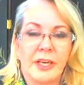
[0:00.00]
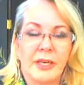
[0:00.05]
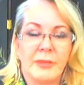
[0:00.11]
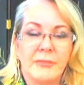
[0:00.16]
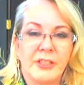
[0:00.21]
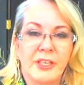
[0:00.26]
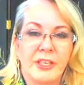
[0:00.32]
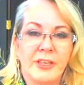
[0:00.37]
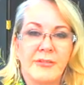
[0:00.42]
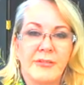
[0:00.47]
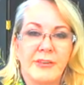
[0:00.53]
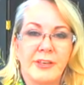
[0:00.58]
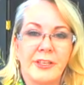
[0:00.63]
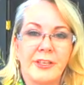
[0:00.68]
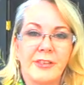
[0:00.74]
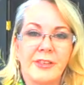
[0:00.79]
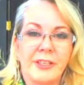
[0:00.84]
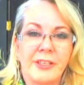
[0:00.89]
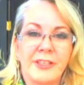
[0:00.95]
I'm Jennifer,
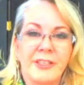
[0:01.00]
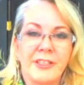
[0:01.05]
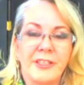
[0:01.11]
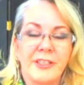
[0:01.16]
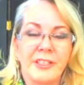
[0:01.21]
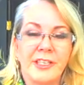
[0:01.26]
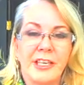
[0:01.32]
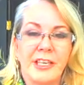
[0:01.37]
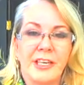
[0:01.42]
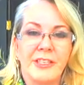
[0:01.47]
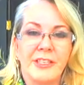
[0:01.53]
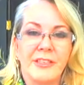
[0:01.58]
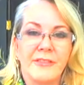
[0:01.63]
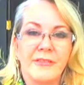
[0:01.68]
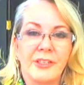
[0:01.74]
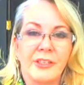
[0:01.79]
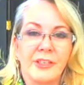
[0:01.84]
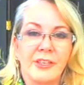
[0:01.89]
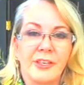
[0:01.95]
Angel, these are your
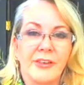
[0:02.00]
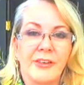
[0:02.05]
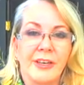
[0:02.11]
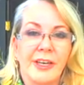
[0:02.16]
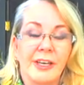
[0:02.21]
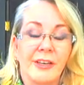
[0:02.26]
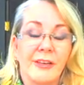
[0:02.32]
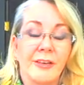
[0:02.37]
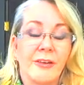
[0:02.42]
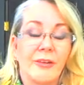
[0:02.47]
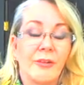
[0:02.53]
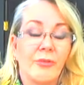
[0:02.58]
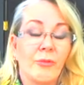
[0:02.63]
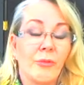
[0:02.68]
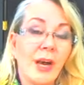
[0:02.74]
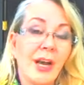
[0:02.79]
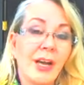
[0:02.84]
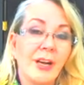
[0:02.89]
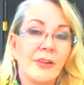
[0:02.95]
stars, Virgo, and
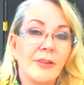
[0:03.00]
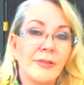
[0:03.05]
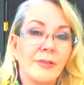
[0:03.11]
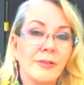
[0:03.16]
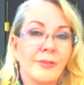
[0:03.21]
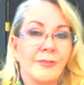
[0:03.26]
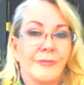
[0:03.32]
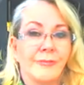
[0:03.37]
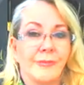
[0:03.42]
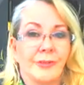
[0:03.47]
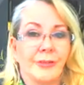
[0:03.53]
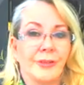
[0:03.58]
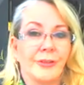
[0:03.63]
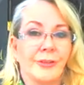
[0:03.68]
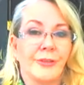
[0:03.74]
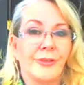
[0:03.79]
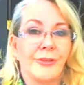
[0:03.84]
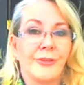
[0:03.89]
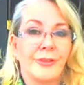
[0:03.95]
wow,
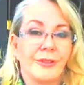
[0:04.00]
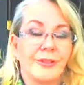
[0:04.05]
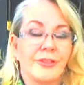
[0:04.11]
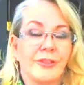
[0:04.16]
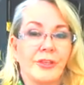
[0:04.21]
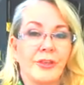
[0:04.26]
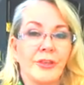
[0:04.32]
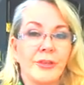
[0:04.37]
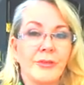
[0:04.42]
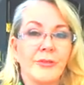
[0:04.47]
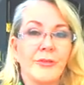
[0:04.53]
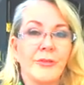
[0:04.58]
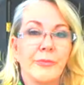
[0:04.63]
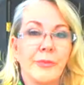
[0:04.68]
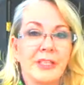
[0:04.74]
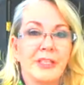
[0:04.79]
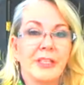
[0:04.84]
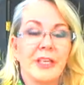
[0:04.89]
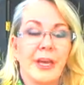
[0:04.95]
Virgo, so
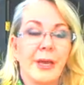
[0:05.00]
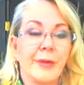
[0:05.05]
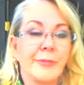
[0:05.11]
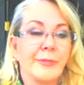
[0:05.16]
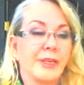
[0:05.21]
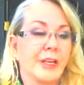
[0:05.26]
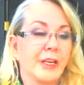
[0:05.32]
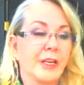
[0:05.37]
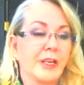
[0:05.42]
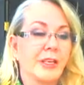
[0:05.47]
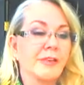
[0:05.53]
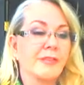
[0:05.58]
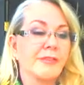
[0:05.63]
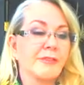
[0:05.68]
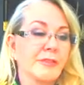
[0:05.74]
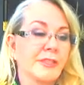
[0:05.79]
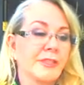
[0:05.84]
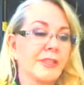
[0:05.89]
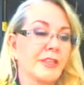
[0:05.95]
much happening in
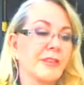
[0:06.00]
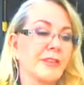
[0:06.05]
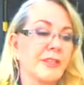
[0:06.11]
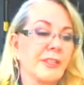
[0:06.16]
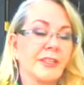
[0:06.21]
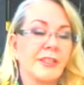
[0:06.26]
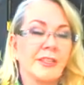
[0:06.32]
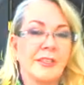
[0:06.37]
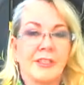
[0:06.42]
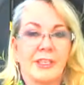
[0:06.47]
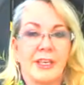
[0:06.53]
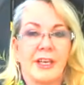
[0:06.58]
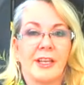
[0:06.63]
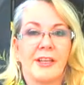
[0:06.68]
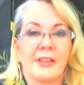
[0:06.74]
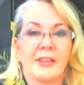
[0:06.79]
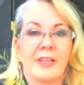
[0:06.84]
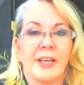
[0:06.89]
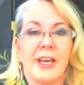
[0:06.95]
your solar
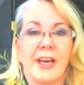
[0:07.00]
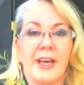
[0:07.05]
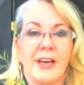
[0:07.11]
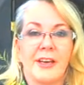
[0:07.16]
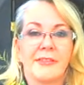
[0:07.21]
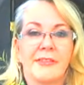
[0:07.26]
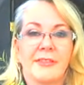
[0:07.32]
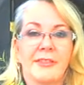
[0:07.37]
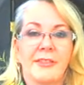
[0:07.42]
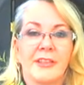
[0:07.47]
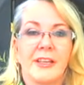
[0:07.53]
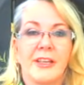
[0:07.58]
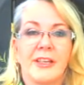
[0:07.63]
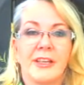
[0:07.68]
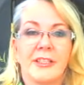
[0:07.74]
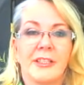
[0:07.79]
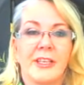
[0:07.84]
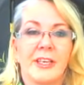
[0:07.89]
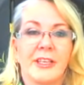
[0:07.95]
10th house.
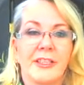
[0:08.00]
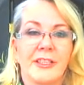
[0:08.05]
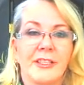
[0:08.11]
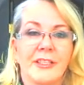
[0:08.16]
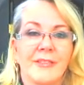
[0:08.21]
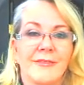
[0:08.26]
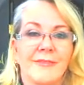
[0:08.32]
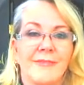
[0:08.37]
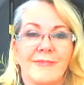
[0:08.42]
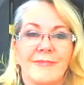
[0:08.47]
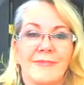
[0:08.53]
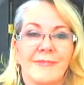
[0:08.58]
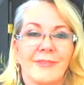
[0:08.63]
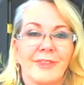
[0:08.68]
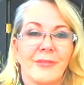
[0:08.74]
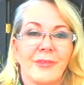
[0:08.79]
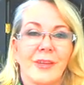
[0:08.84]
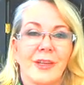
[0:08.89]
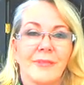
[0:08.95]
It's like there's
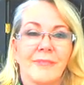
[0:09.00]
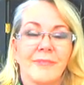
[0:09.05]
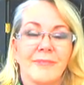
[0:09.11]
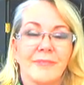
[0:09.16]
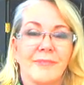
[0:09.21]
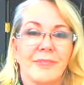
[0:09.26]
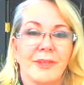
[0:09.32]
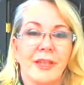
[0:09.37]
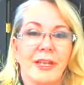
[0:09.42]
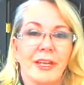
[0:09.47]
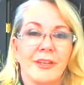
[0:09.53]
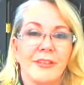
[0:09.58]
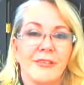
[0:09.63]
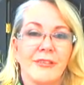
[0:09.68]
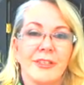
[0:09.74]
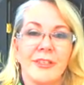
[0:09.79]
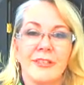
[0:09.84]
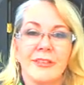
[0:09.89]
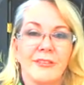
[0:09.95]
going to be a
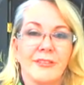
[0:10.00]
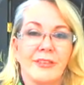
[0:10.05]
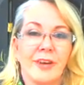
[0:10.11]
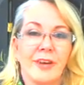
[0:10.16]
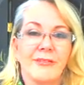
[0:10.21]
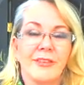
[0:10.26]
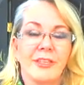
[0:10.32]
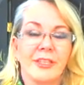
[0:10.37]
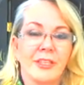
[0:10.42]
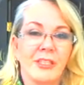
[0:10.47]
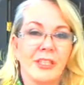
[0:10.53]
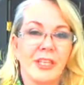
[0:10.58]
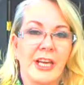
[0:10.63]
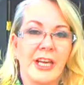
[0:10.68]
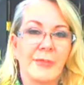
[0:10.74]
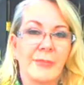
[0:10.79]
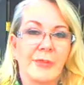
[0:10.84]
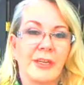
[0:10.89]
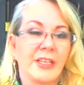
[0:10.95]
planetary traffic
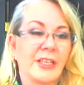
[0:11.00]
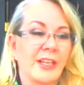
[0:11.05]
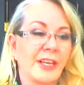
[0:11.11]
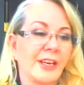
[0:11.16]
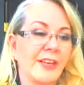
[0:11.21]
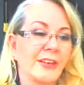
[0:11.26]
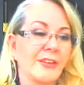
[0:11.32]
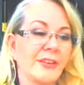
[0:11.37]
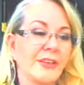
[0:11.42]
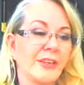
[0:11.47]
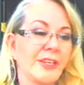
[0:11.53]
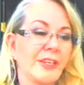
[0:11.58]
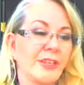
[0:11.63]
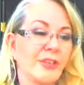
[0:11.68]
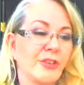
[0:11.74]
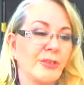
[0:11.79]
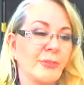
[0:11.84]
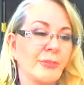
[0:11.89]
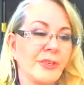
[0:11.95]
jam in there,
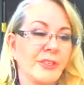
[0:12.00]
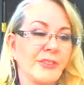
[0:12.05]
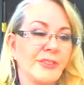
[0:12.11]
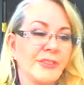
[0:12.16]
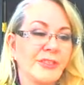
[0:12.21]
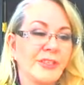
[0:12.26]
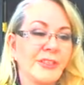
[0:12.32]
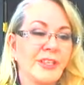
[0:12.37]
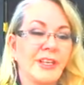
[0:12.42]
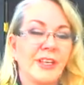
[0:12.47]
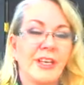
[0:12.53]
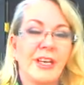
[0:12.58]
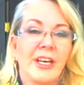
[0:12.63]
almost.